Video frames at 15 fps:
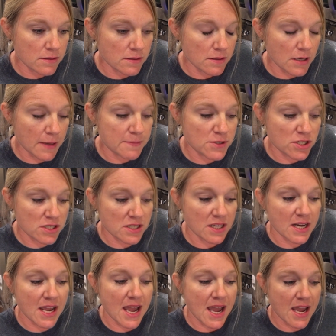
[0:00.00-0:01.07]
I'm just
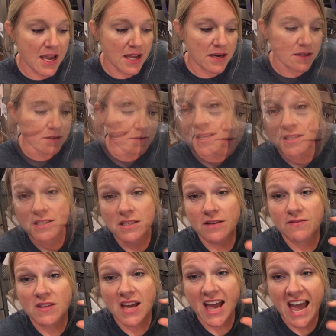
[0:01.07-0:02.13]
gonna add the rest
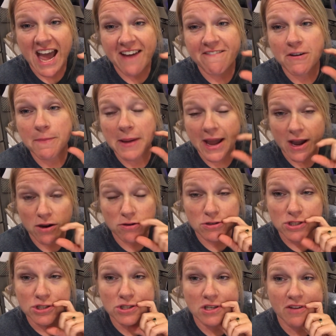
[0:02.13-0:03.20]
of the 1/2
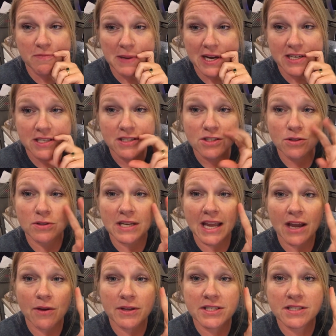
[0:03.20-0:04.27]
pouch of pectin. So
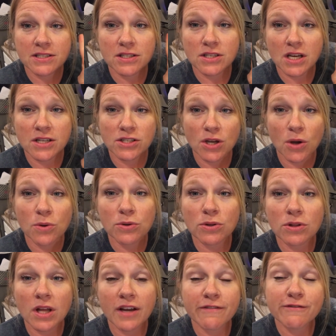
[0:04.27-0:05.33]
now it's a
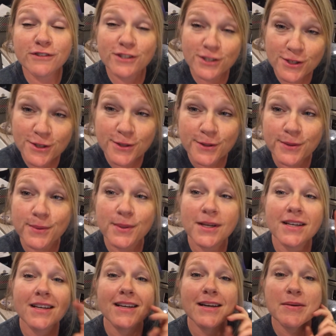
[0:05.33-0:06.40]
total of 2
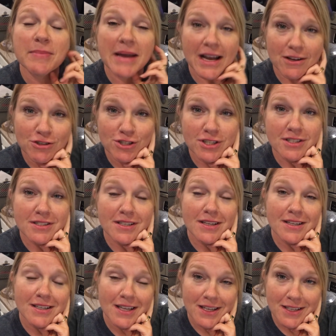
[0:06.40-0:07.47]
pouches
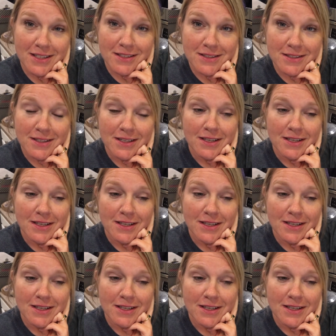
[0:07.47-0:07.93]
again.